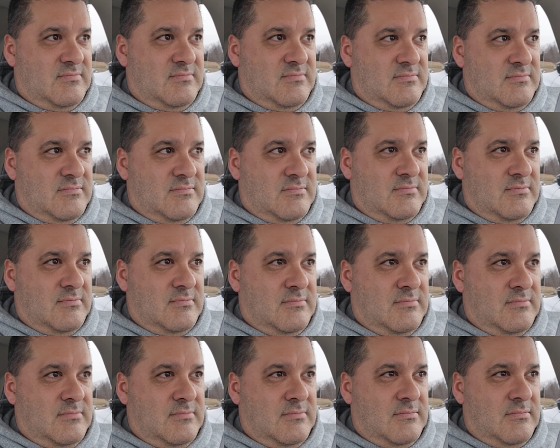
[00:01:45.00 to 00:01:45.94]

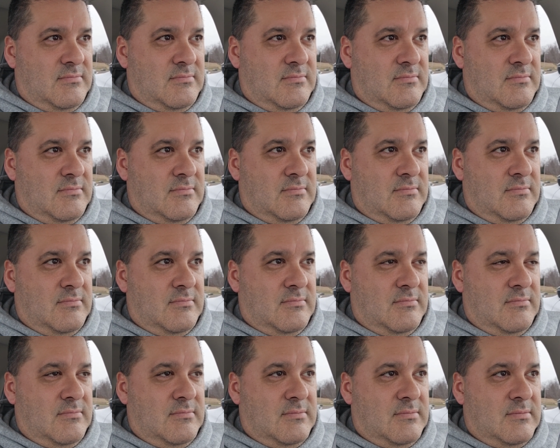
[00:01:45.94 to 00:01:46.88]

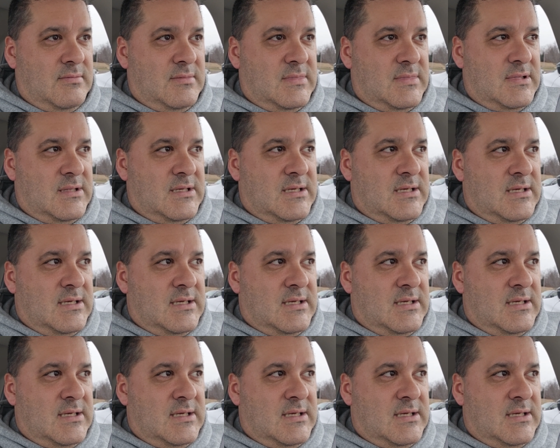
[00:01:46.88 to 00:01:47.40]
Nothing is said.